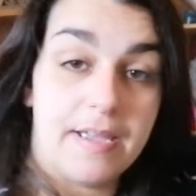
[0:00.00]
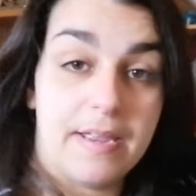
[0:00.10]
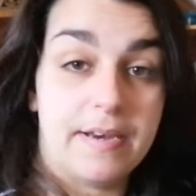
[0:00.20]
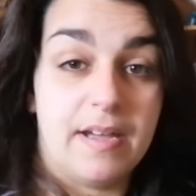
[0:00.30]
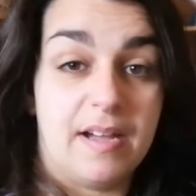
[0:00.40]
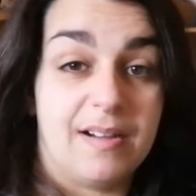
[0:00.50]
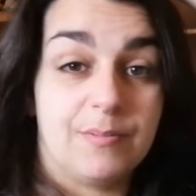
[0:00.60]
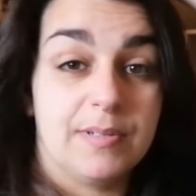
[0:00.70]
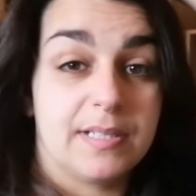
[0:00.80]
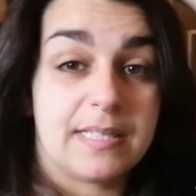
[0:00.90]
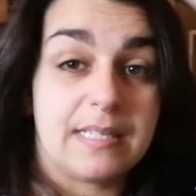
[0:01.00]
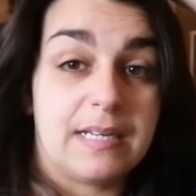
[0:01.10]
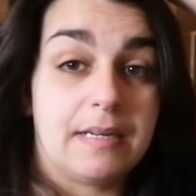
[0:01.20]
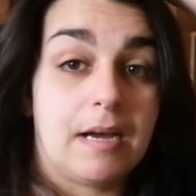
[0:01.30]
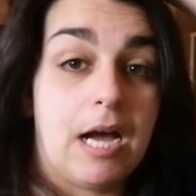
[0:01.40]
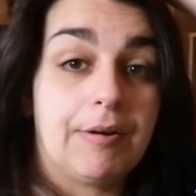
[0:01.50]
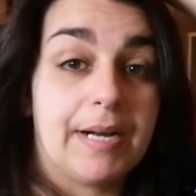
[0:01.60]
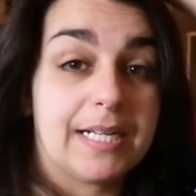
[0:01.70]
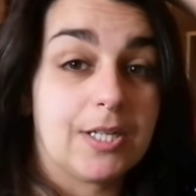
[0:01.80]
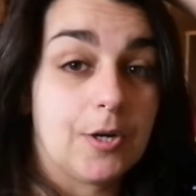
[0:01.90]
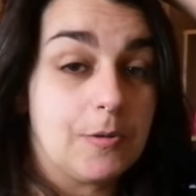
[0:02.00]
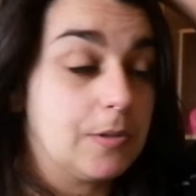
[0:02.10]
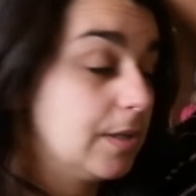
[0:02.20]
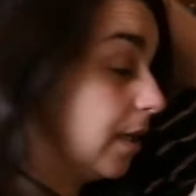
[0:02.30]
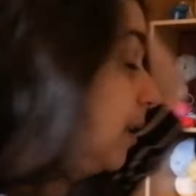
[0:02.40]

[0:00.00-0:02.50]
then I will see how I go.